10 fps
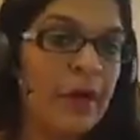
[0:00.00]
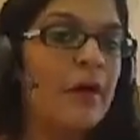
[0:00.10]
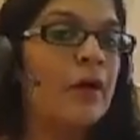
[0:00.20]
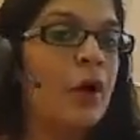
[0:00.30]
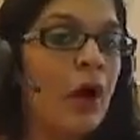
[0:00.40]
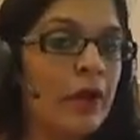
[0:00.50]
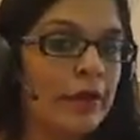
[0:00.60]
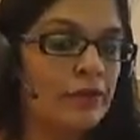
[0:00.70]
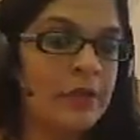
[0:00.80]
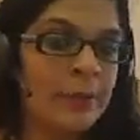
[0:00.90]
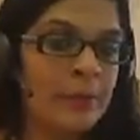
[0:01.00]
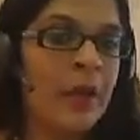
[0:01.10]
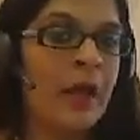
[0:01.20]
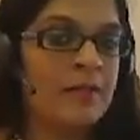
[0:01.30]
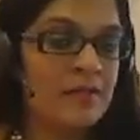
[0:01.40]
a college, a
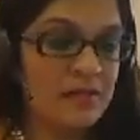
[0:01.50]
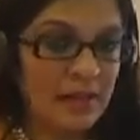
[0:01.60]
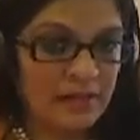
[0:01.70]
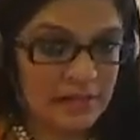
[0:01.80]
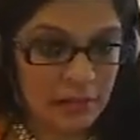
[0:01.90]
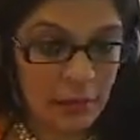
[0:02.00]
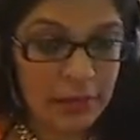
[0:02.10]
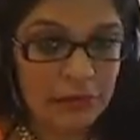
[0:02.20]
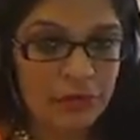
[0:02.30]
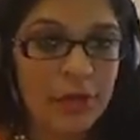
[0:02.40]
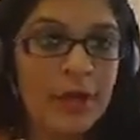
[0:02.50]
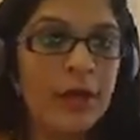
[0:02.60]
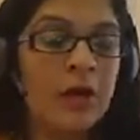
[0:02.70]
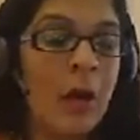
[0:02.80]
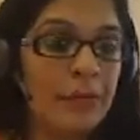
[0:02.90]
liberal arts and sciences college,
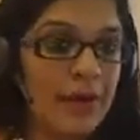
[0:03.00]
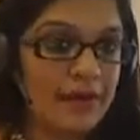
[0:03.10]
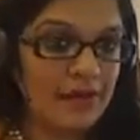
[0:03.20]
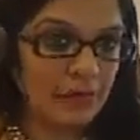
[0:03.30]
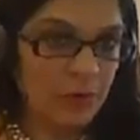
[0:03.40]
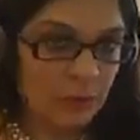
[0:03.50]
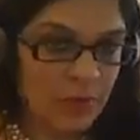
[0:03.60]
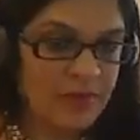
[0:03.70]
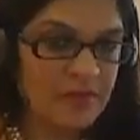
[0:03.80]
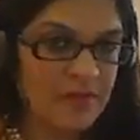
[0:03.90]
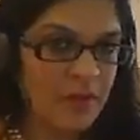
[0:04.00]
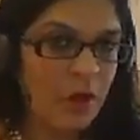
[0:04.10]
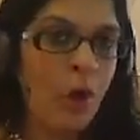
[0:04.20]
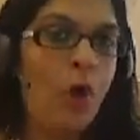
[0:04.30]
a comprehensive university,